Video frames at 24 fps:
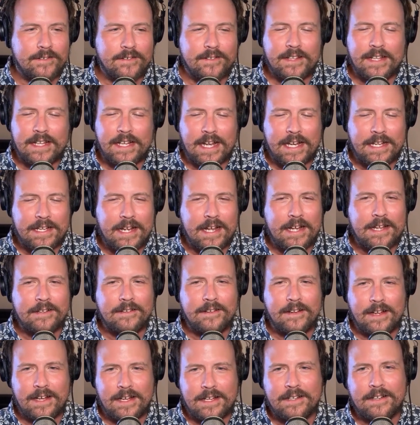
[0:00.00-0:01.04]
Like I
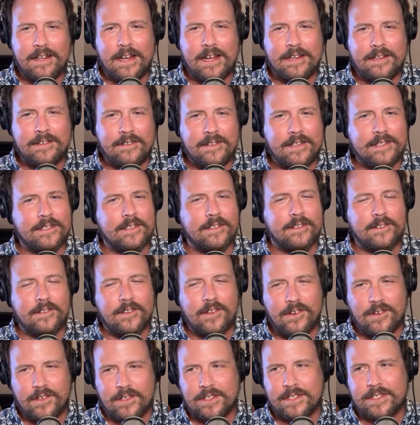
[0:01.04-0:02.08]
it's a
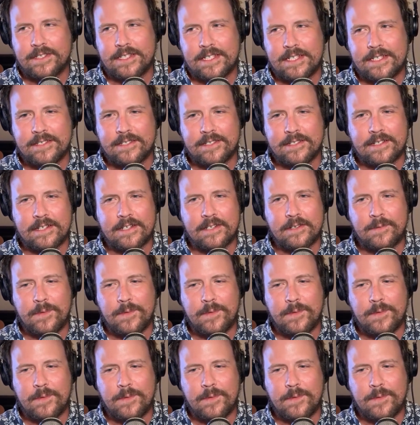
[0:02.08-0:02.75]
long season.